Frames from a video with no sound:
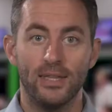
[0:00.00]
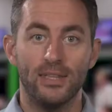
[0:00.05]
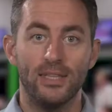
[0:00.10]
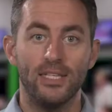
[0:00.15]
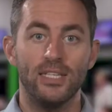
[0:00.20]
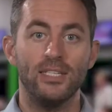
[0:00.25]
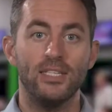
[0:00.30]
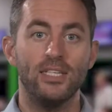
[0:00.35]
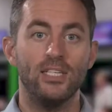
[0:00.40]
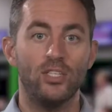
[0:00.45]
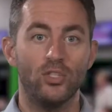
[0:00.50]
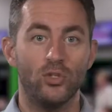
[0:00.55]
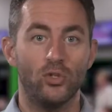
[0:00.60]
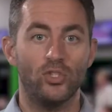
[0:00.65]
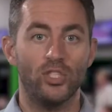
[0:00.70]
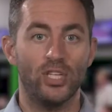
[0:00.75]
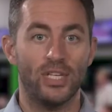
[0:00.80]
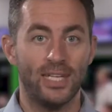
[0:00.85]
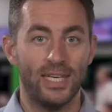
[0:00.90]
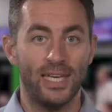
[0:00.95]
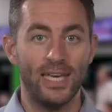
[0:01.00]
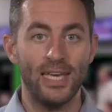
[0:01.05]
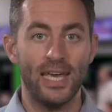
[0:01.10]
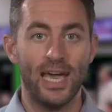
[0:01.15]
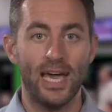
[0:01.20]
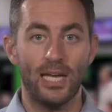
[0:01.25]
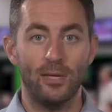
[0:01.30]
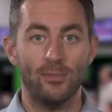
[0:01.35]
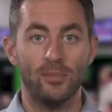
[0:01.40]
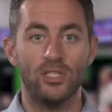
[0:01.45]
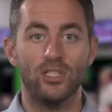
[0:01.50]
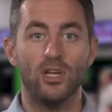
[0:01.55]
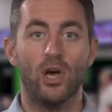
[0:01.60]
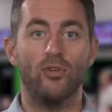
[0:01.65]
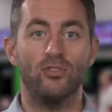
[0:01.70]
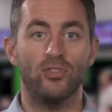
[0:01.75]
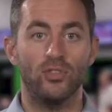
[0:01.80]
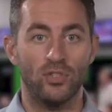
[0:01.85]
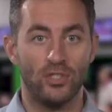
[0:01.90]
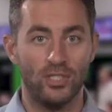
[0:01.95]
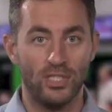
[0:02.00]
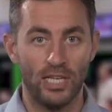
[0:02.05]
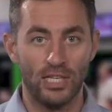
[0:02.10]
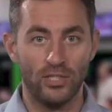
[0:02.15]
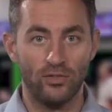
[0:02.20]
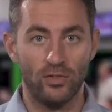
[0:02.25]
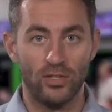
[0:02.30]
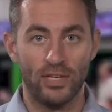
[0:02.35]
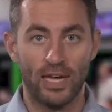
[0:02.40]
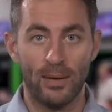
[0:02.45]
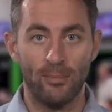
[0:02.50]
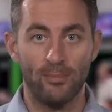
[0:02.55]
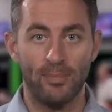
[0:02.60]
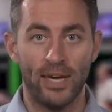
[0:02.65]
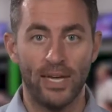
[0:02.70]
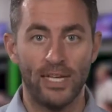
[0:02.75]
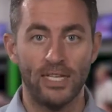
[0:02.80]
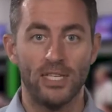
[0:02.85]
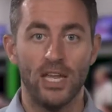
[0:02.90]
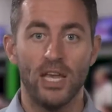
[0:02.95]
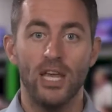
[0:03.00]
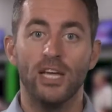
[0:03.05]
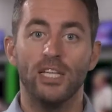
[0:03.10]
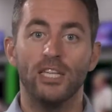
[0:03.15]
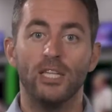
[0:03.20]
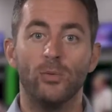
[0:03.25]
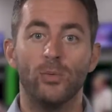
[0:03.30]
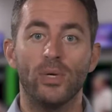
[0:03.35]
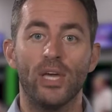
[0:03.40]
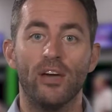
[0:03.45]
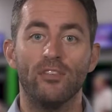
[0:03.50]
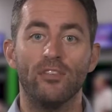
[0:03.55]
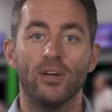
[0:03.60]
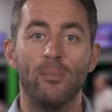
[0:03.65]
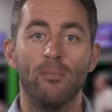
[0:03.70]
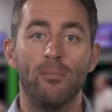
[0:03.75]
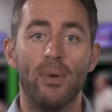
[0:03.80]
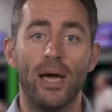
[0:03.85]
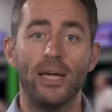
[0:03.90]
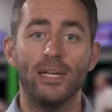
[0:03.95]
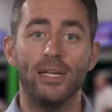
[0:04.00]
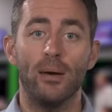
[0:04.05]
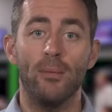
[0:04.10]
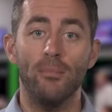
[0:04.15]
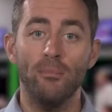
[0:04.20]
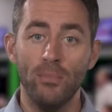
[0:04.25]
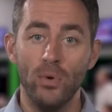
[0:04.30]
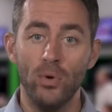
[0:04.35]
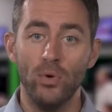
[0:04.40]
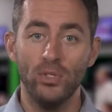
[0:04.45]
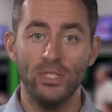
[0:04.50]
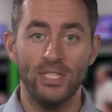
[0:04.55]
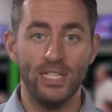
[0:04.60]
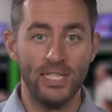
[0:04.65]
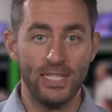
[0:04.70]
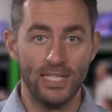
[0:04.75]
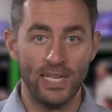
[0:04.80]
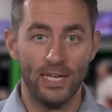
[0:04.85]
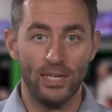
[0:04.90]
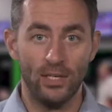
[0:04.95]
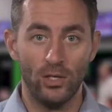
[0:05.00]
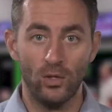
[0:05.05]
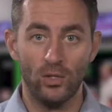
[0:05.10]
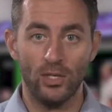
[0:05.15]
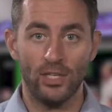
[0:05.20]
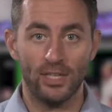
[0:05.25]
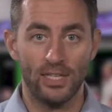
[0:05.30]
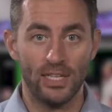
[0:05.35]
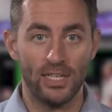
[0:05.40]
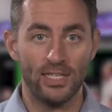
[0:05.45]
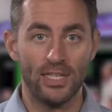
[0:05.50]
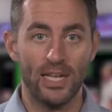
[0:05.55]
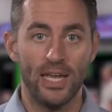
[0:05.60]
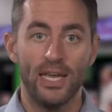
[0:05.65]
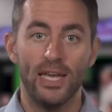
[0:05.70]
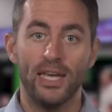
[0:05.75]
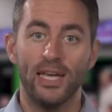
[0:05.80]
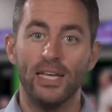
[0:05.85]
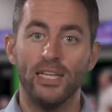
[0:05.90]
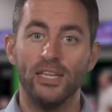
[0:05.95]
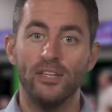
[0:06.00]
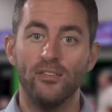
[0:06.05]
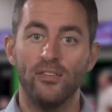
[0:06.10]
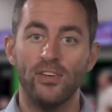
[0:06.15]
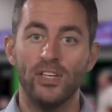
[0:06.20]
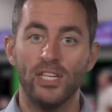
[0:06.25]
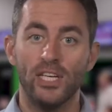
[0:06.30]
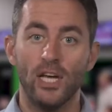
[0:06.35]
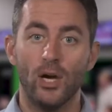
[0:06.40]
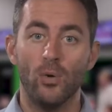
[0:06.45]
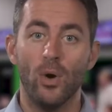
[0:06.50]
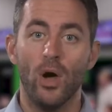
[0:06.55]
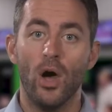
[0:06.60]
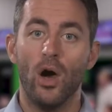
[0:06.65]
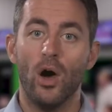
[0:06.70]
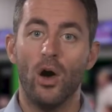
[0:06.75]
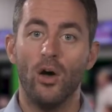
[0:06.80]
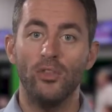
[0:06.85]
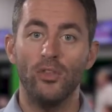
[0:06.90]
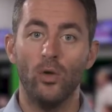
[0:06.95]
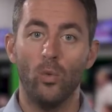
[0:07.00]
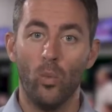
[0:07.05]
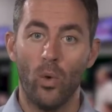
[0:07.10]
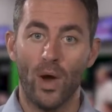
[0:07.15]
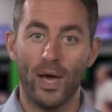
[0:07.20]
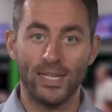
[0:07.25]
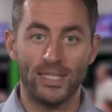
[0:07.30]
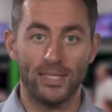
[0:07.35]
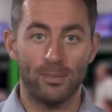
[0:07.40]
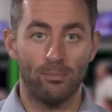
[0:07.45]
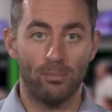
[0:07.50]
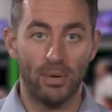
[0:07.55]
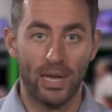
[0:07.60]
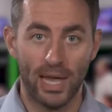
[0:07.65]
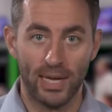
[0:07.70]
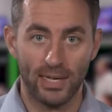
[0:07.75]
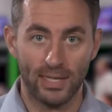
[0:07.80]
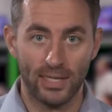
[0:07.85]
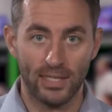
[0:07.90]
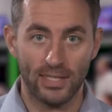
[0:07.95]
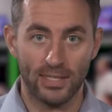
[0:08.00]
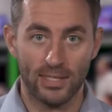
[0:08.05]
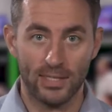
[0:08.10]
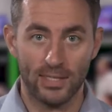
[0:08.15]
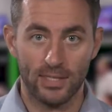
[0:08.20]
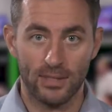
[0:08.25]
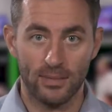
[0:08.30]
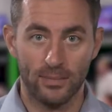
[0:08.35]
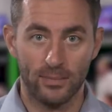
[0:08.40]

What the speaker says: This is such a key element of successful campaigns that we have combined a more detailed look at this in the video on the white and black lists.